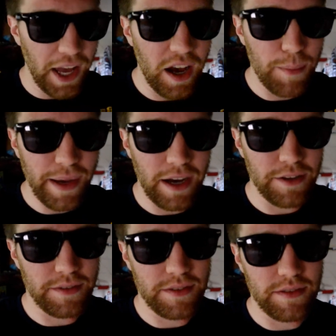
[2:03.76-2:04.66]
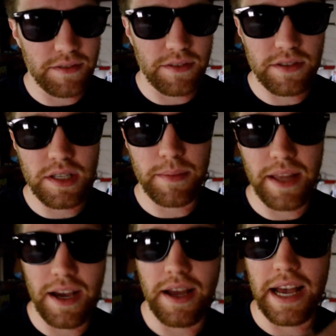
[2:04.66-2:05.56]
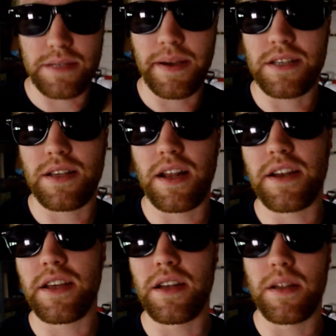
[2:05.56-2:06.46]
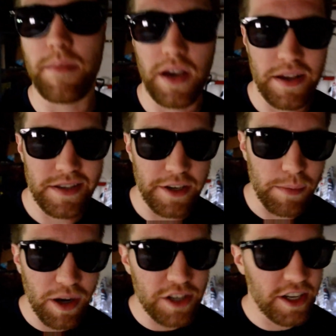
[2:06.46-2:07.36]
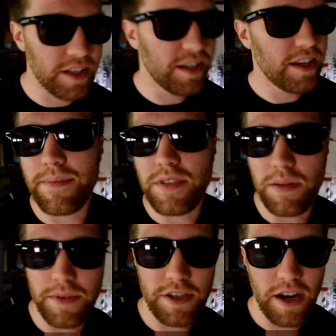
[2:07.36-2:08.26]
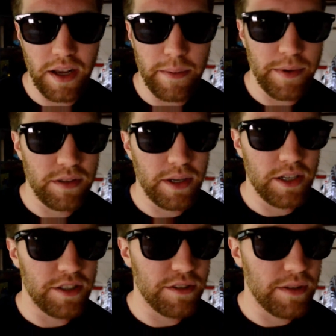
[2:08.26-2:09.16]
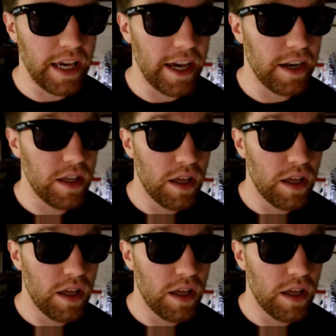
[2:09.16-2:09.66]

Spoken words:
about some of the aspects that I did in my senior project. So I'm going to try and come up with a way to do that